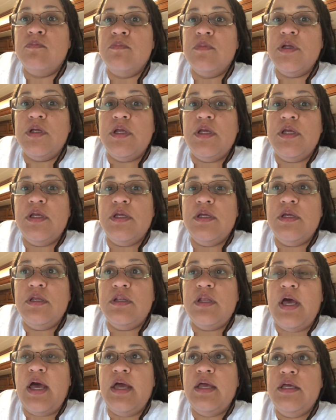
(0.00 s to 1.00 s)
And
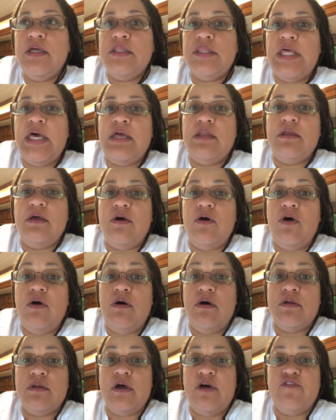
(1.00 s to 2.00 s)
I hit that
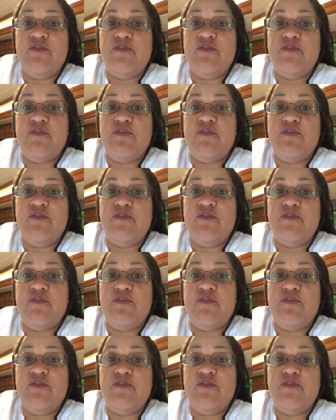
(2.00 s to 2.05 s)
on off